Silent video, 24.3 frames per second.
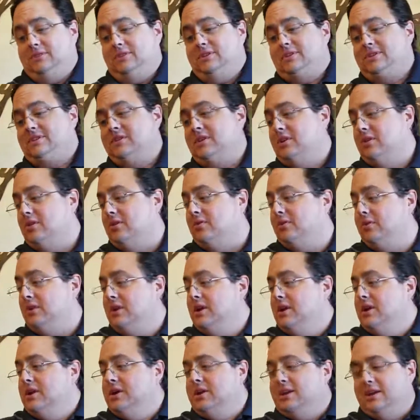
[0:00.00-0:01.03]
So,
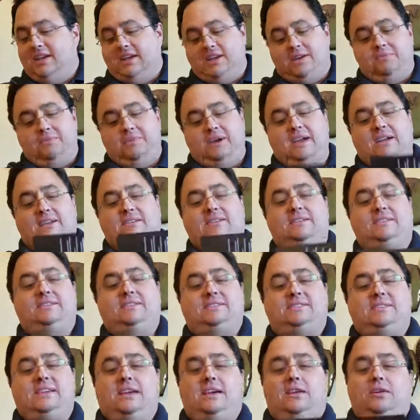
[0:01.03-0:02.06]
getting back to
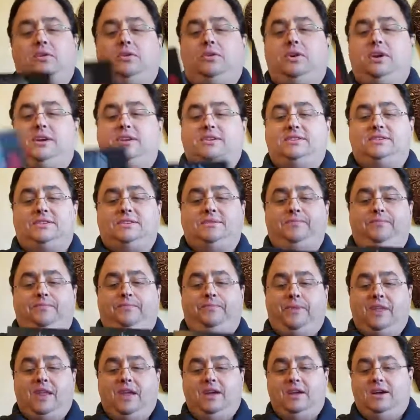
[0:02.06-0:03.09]
this Hellraiser,
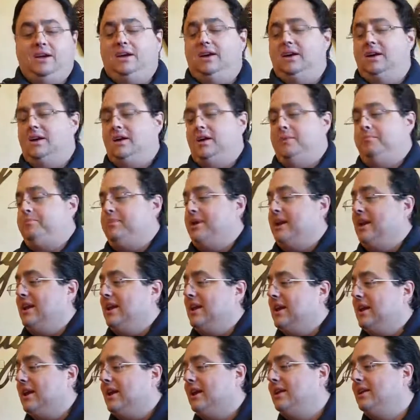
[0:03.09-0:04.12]

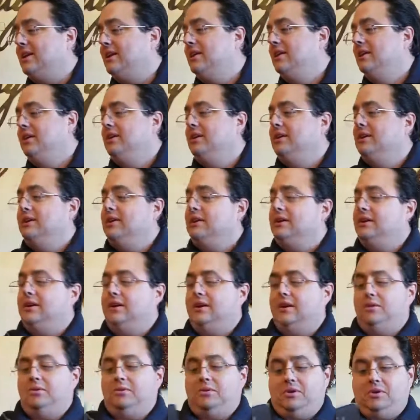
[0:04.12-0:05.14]
Pinhead,
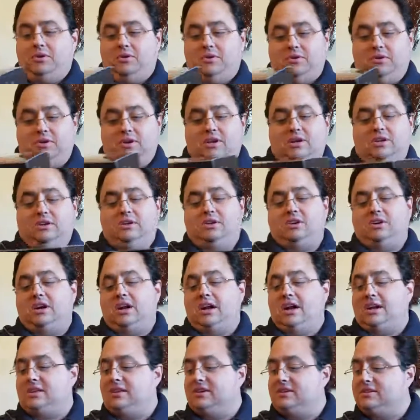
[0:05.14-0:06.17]
I want to go ahead and
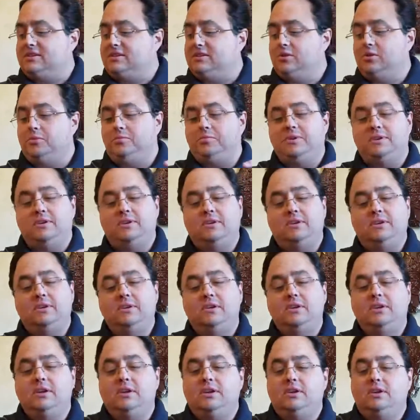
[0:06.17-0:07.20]
crack this open,
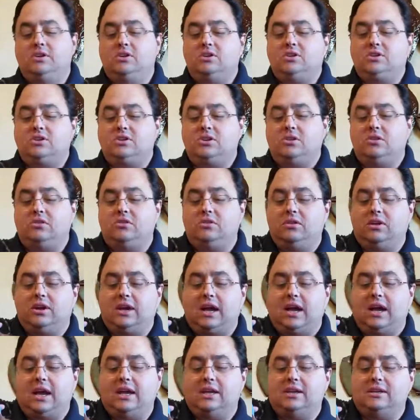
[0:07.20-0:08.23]
show you
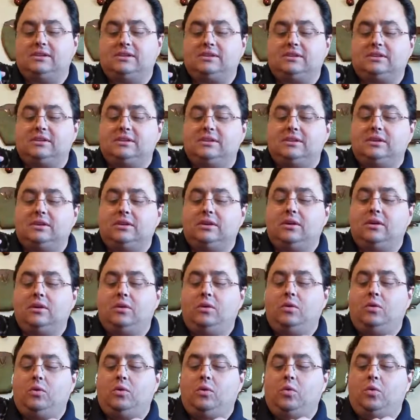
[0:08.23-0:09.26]
guys
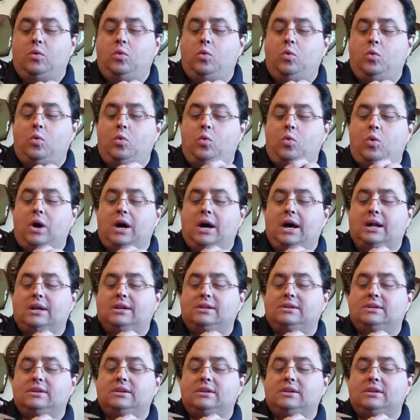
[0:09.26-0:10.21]
what.